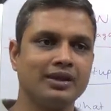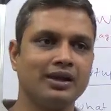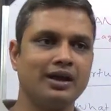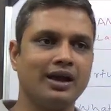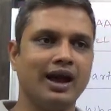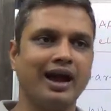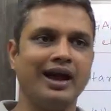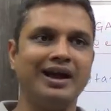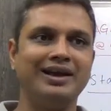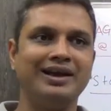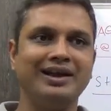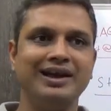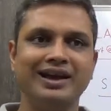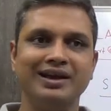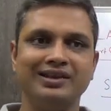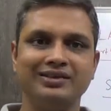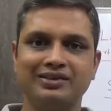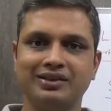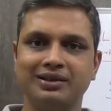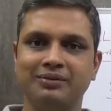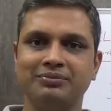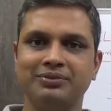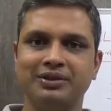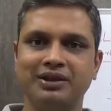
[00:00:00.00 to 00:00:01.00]
idea is
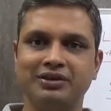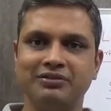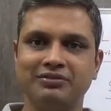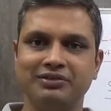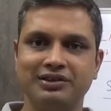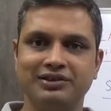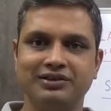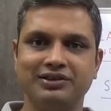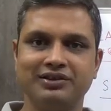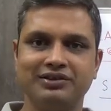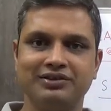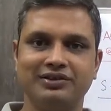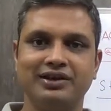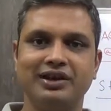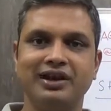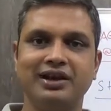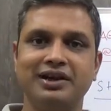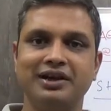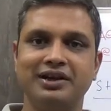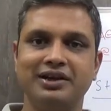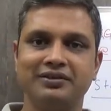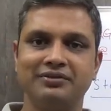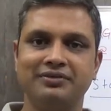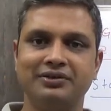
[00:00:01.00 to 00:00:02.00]
something which is
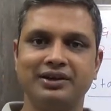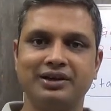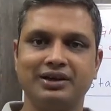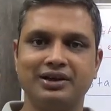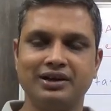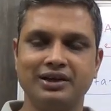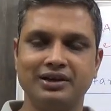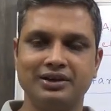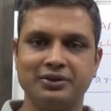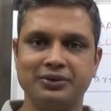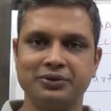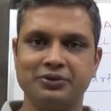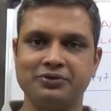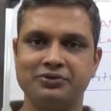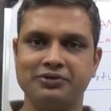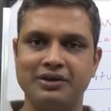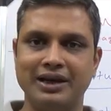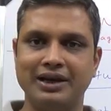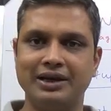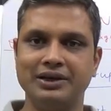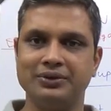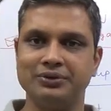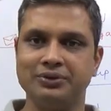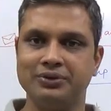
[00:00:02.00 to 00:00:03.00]
really difficult to
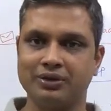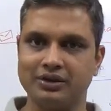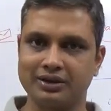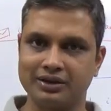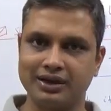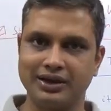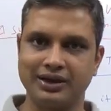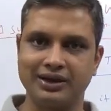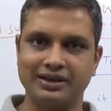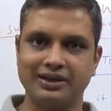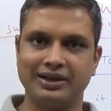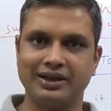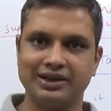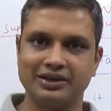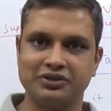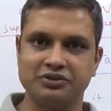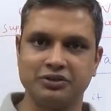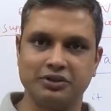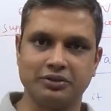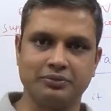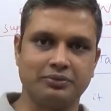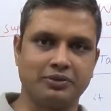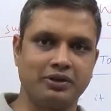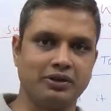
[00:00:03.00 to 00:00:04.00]
value, or the
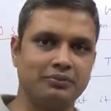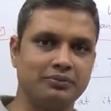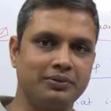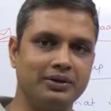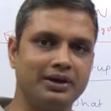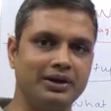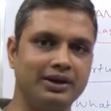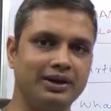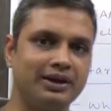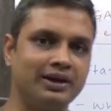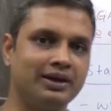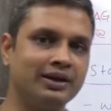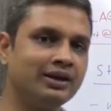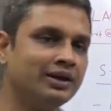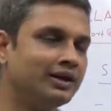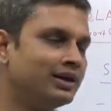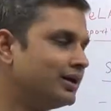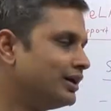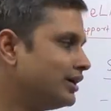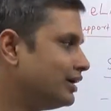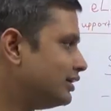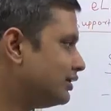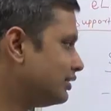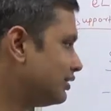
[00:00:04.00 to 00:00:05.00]
intellectual property
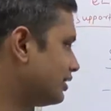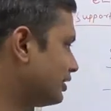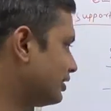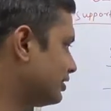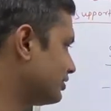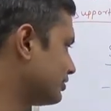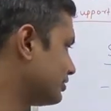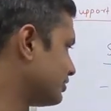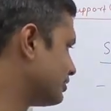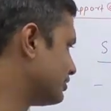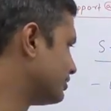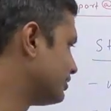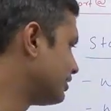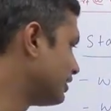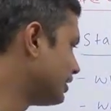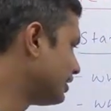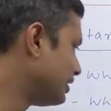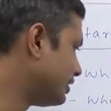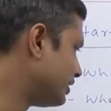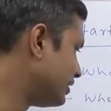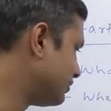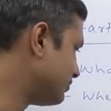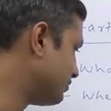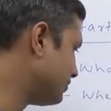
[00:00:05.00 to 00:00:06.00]
is
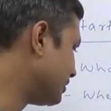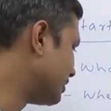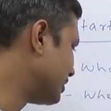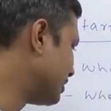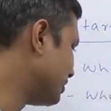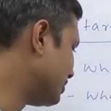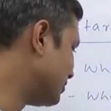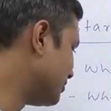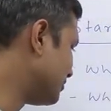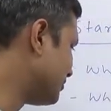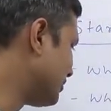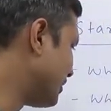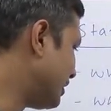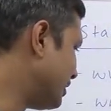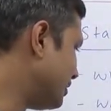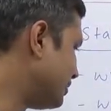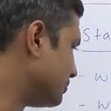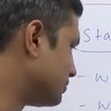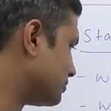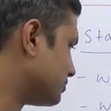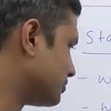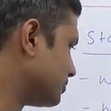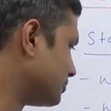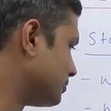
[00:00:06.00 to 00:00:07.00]
really difficult to
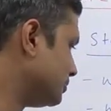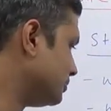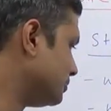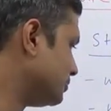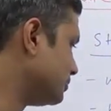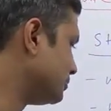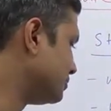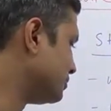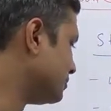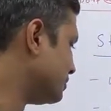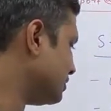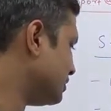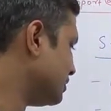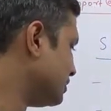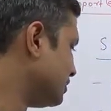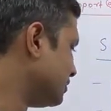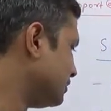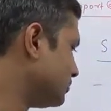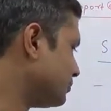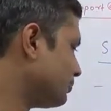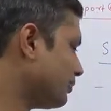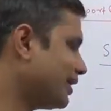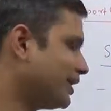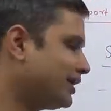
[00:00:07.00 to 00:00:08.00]
value. So
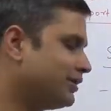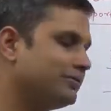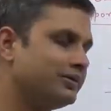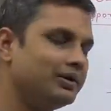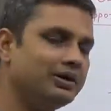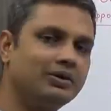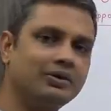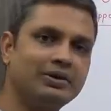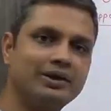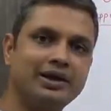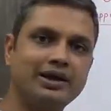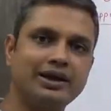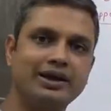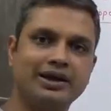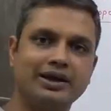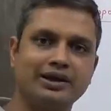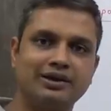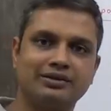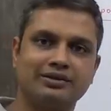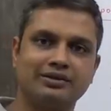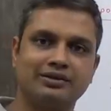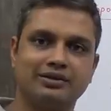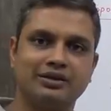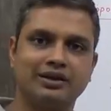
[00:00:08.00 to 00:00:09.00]
you might be looking
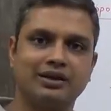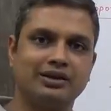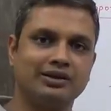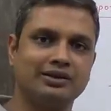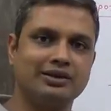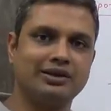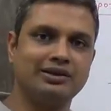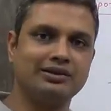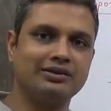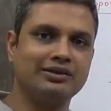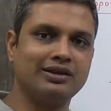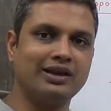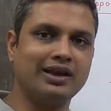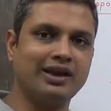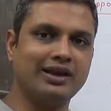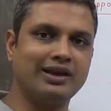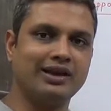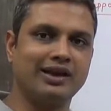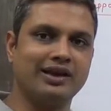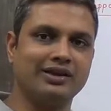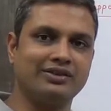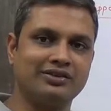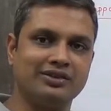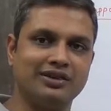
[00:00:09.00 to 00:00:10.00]
at things like
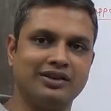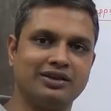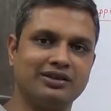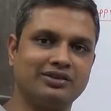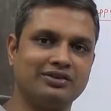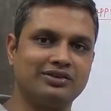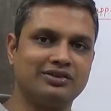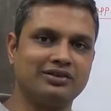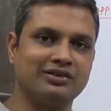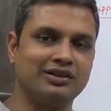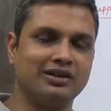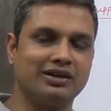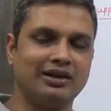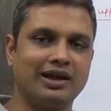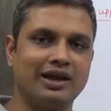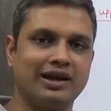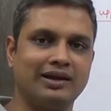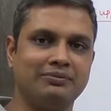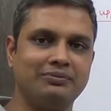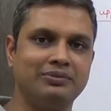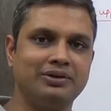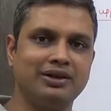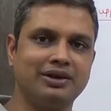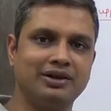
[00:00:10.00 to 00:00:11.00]
assets, the
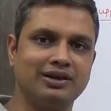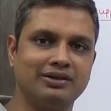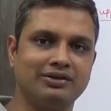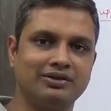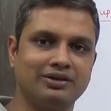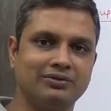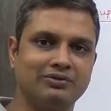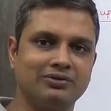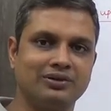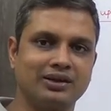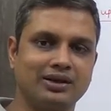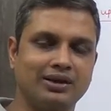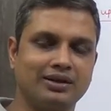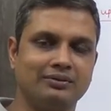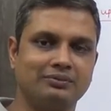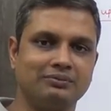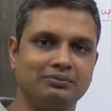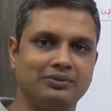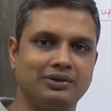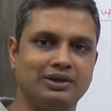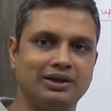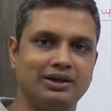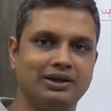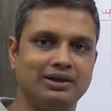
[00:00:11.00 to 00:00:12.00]
liabilities of the
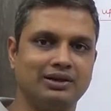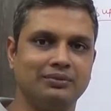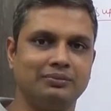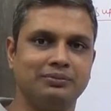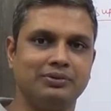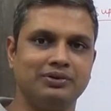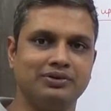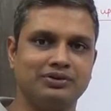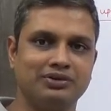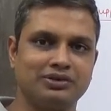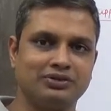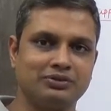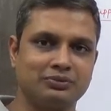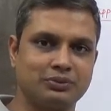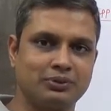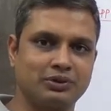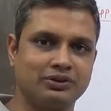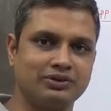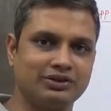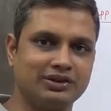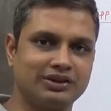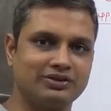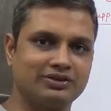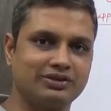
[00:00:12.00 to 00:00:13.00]
company, the business
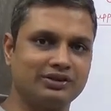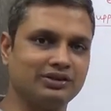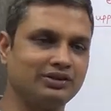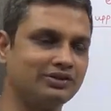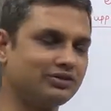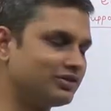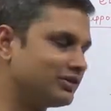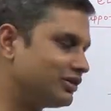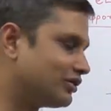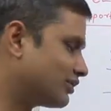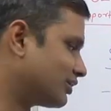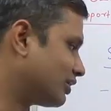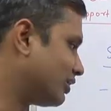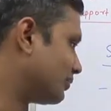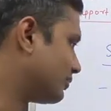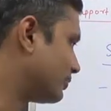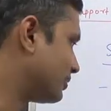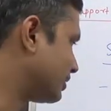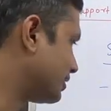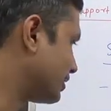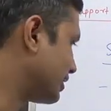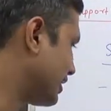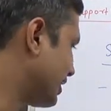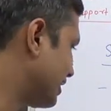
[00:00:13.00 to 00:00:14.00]
projections,
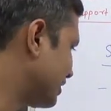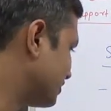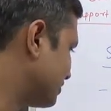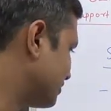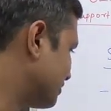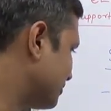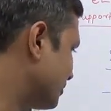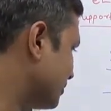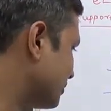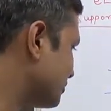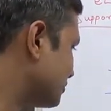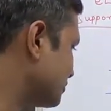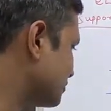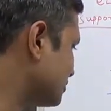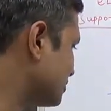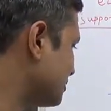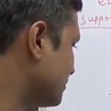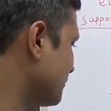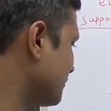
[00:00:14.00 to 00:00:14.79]
discounted cash flows.